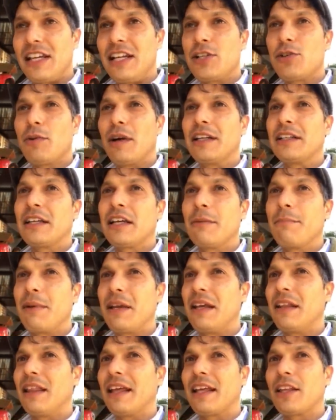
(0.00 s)
Each one can
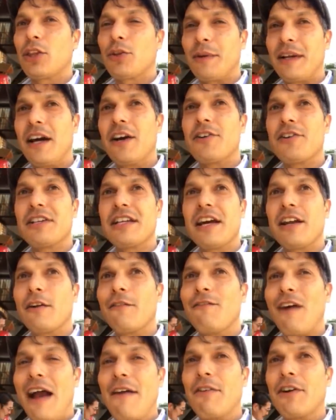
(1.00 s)
be like 300 yen or
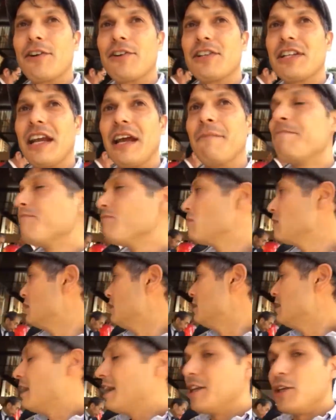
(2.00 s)
500 yen
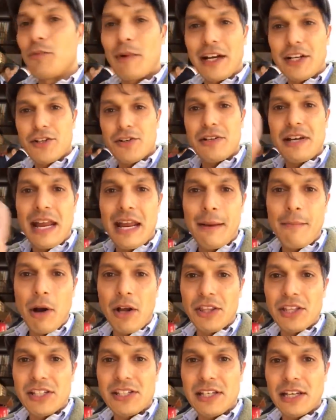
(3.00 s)
and you write your name
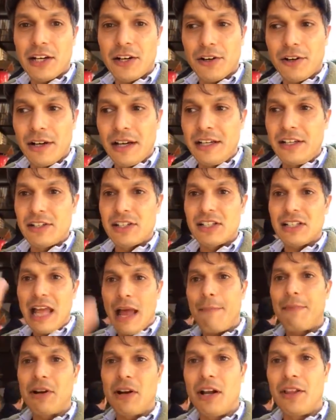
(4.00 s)
on the sticker and you
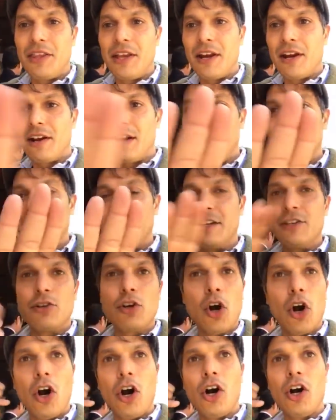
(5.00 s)
slap it on there and then you
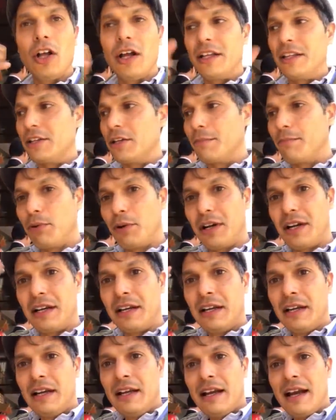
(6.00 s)
call and then you put it
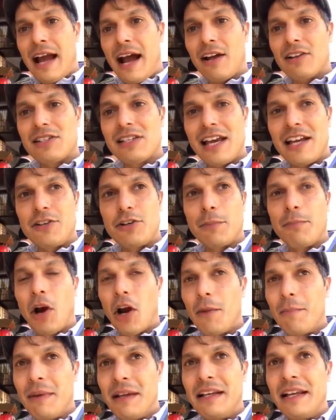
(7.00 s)
outside your
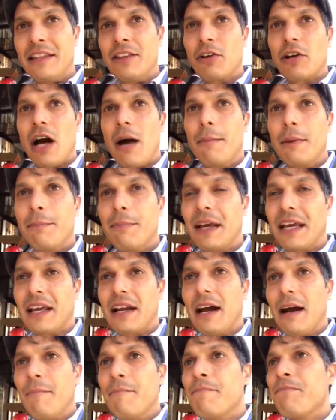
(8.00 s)
apartment and they'll come and pick
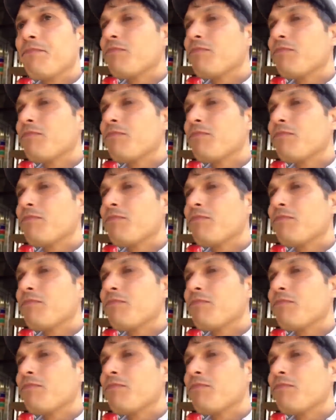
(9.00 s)
it up.